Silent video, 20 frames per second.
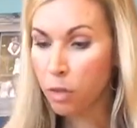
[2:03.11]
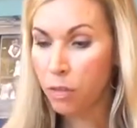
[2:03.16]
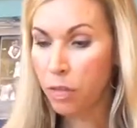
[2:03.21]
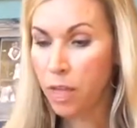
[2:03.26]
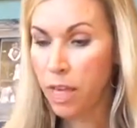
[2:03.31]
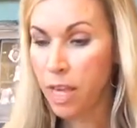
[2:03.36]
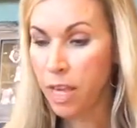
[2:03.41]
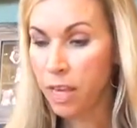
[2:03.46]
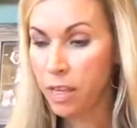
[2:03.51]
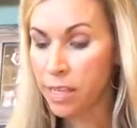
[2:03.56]

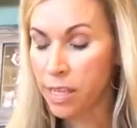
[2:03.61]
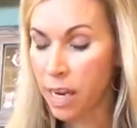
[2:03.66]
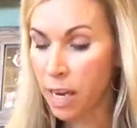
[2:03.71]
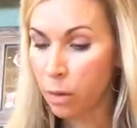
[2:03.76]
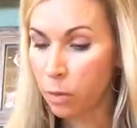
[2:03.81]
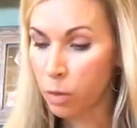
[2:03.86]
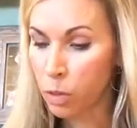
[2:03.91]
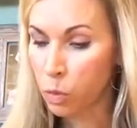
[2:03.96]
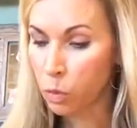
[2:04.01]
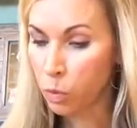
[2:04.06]
things I
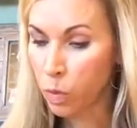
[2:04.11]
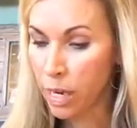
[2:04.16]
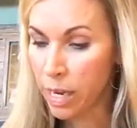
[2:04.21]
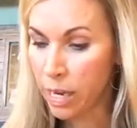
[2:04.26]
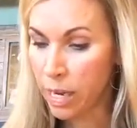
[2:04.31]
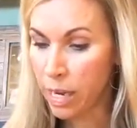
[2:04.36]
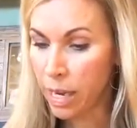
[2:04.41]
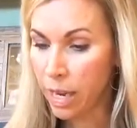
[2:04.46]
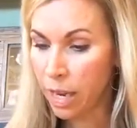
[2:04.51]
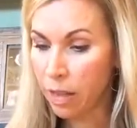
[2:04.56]
was
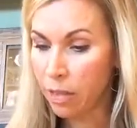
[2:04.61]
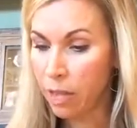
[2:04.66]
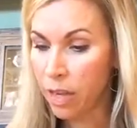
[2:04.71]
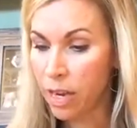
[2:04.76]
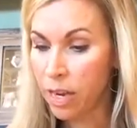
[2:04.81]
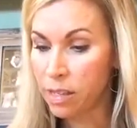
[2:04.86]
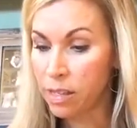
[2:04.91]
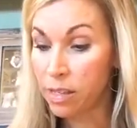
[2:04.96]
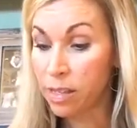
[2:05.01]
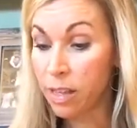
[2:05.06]
reading that
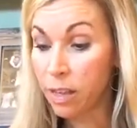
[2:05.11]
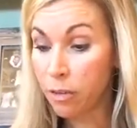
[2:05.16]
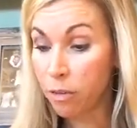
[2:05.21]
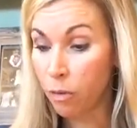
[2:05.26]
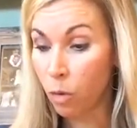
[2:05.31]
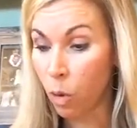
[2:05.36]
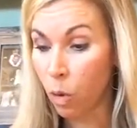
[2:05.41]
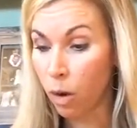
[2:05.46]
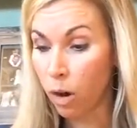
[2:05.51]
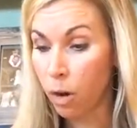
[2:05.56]
it's good
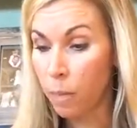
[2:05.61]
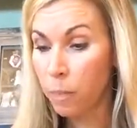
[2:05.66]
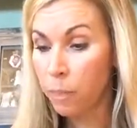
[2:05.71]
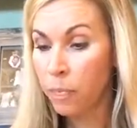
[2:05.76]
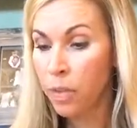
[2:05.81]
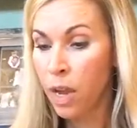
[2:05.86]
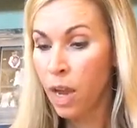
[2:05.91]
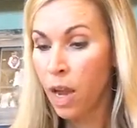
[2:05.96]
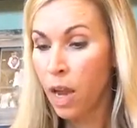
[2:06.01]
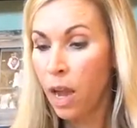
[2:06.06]
for
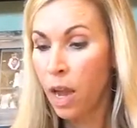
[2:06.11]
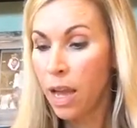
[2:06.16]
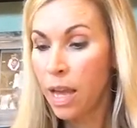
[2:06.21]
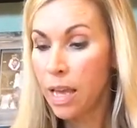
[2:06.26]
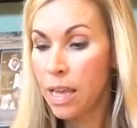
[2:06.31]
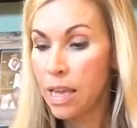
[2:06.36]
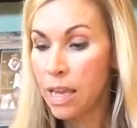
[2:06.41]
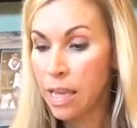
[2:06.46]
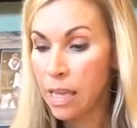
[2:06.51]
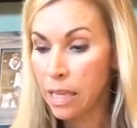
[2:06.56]

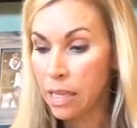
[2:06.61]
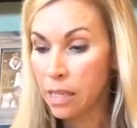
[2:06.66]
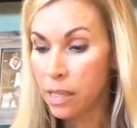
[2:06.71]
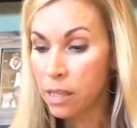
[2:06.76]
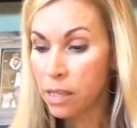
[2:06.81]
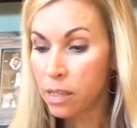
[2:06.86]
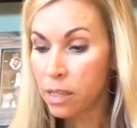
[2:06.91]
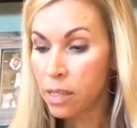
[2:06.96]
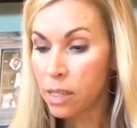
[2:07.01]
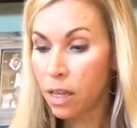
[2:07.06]

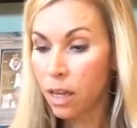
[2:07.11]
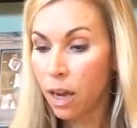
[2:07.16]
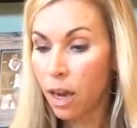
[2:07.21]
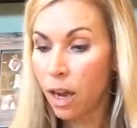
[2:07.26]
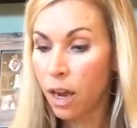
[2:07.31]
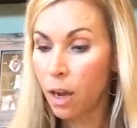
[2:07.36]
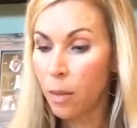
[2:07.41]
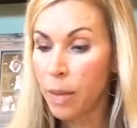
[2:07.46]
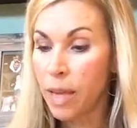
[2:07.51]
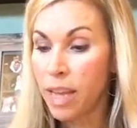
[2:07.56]
is
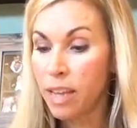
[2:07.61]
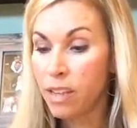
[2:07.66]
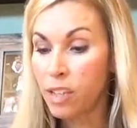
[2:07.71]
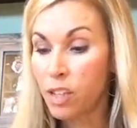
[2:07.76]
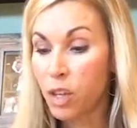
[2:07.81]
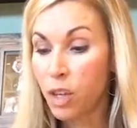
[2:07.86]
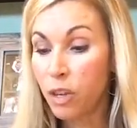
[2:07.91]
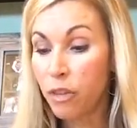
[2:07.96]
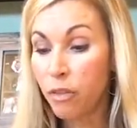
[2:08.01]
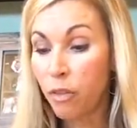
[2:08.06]
it's
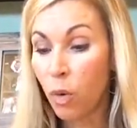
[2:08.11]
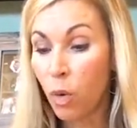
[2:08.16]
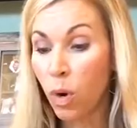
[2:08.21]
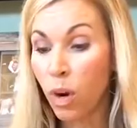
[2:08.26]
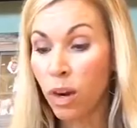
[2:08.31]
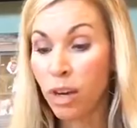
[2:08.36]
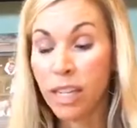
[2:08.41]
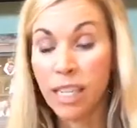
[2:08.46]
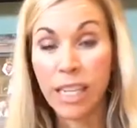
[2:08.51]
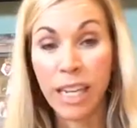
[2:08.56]
good
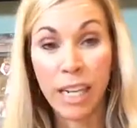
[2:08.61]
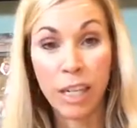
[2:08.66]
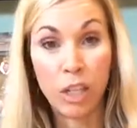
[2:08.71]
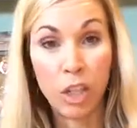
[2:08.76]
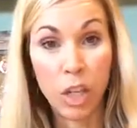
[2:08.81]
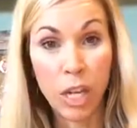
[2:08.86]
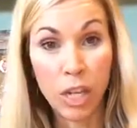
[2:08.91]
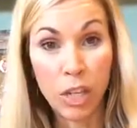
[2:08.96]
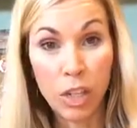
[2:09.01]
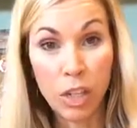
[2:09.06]
for
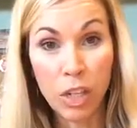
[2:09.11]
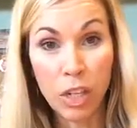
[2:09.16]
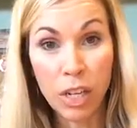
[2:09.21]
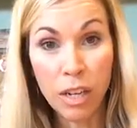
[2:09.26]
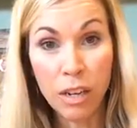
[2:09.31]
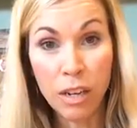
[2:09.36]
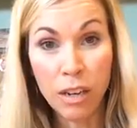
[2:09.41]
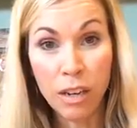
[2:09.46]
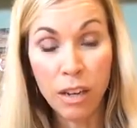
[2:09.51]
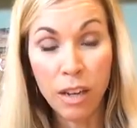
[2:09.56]
digestion,
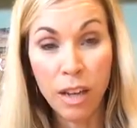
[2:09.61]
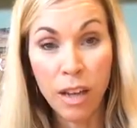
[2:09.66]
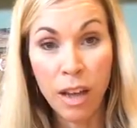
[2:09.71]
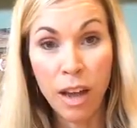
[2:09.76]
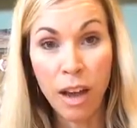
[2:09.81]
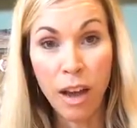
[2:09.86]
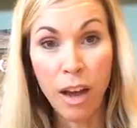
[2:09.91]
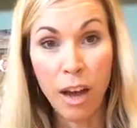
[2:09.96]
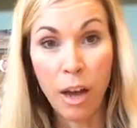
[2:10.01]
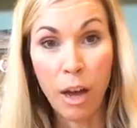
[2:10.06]

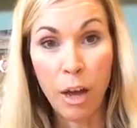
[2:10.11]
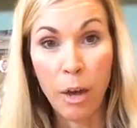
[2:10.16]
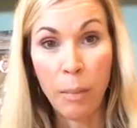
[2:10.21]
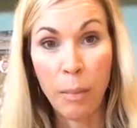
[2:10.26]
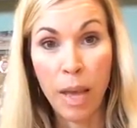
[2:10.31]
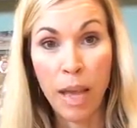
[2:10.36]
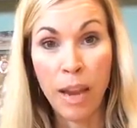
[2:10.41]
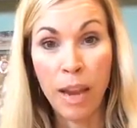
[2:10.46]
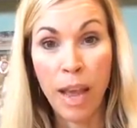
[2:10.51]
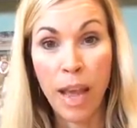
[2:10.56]

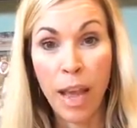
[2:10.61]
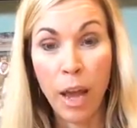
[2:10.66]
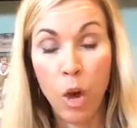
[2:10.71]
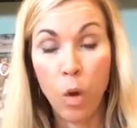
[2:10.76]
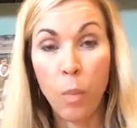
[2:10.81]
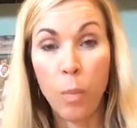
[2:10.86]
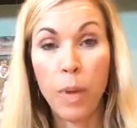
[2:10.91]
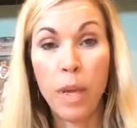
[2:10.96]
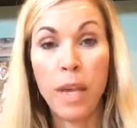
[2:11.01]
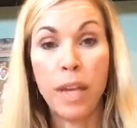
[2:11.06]
and
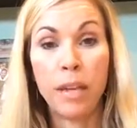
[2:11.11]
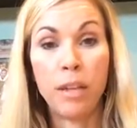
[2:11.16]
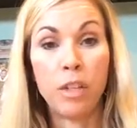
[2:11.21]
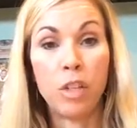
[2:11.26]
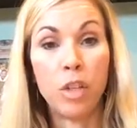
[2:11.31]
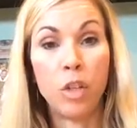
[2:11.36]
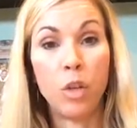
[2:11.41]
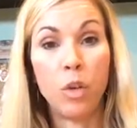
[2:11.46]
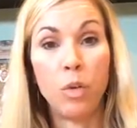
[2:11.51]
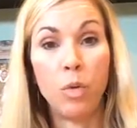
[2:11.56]
helping
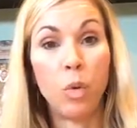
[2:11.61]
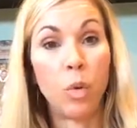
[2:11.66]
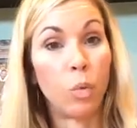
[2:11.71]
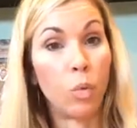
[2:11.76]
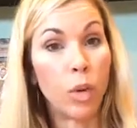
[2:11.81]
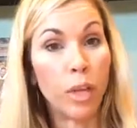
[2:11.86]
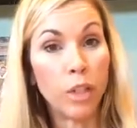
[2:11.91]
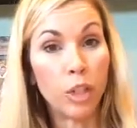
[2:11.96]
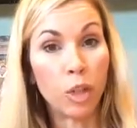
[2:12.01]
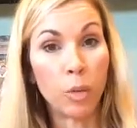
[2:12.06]
to
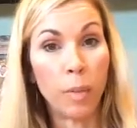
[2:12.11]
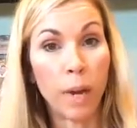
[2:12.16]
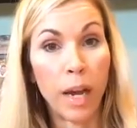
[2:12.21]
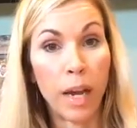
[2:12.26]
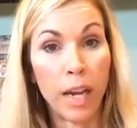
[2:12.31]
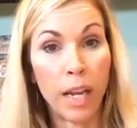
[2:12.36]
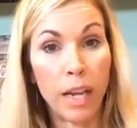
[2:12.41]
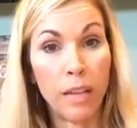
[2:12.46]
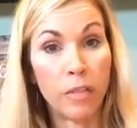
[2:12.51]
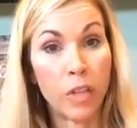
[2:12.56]
rid your
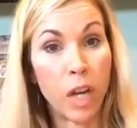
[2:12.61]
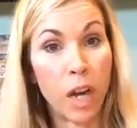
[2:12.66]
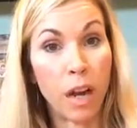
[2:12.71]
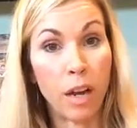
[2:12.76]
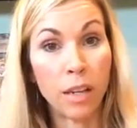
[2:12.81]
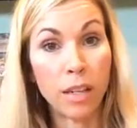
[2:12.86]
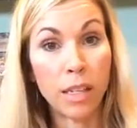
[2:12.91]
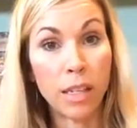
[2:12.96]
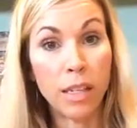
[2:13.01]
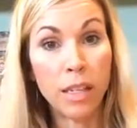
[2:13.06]
body of
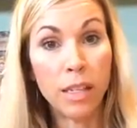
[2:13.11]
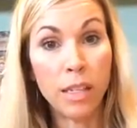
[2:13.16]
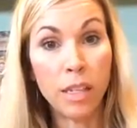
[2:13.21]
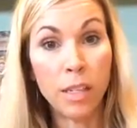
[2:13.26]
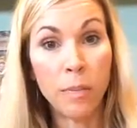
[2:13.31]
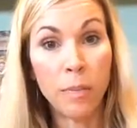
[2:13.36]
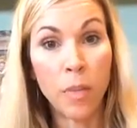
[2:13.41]
toxins,